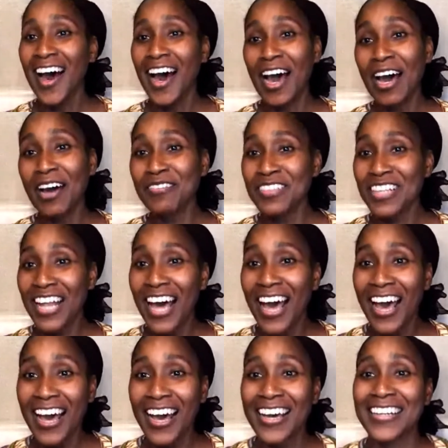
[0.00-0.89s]
I'm
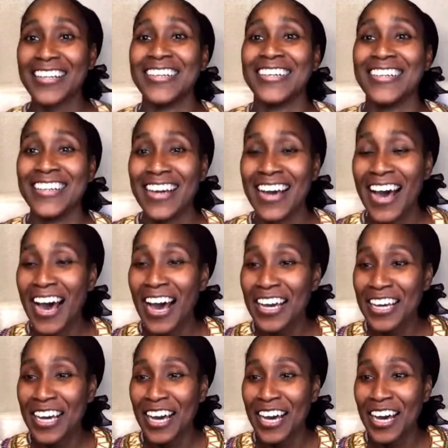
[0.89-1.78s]
glad.
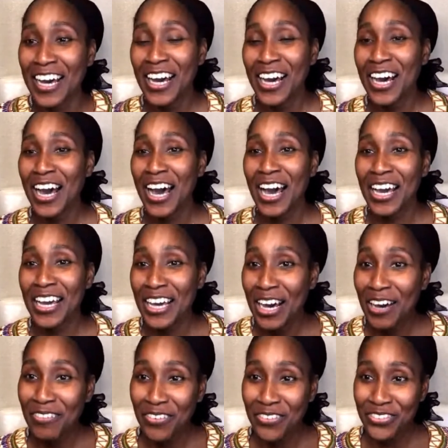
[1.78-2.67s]
I
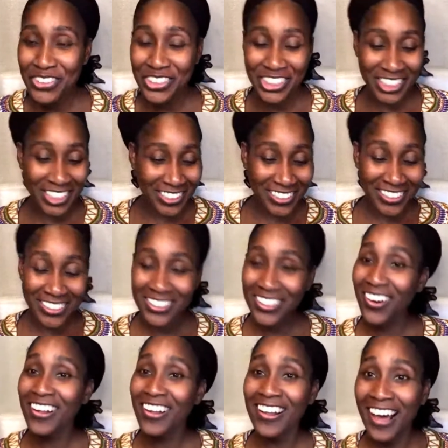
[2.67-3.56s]
am
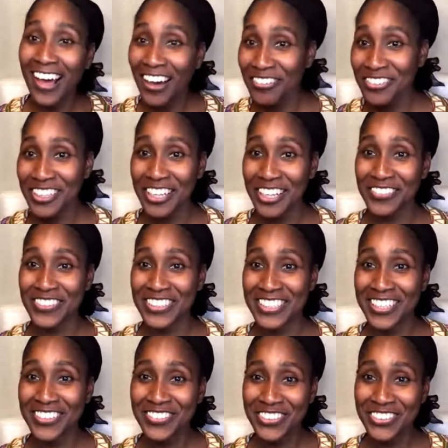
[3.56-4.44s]
appreciating y'all laughing at
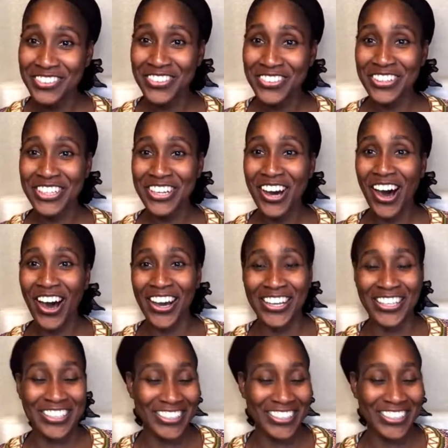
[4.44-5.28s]
me. That's what's going on.